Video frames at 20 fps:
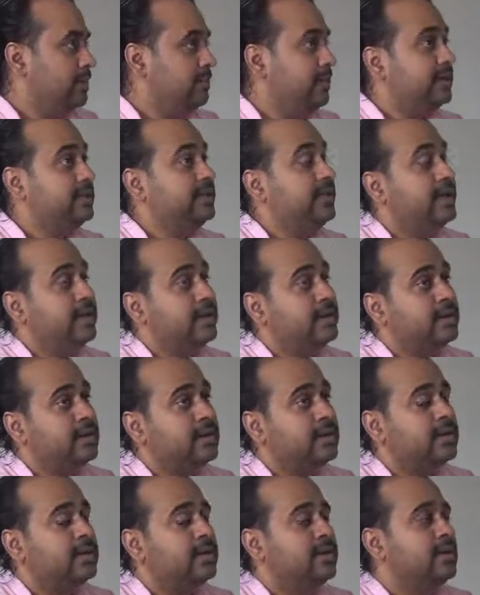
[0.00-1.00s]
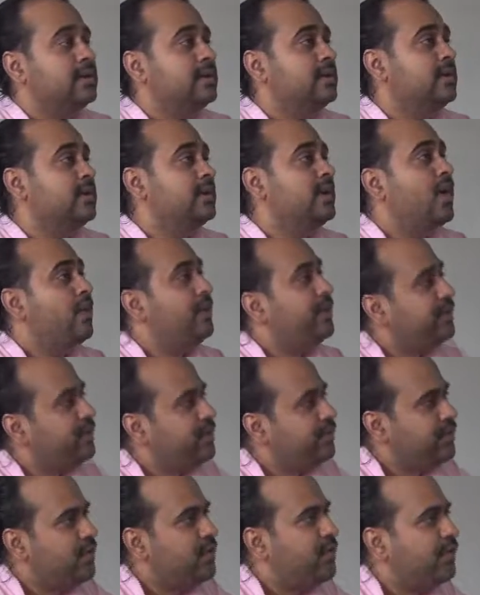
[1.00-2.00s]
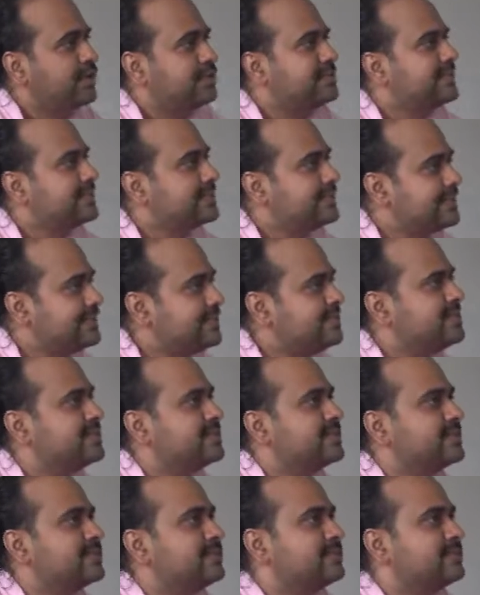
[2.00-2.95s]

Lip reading: But then, how many of you want success?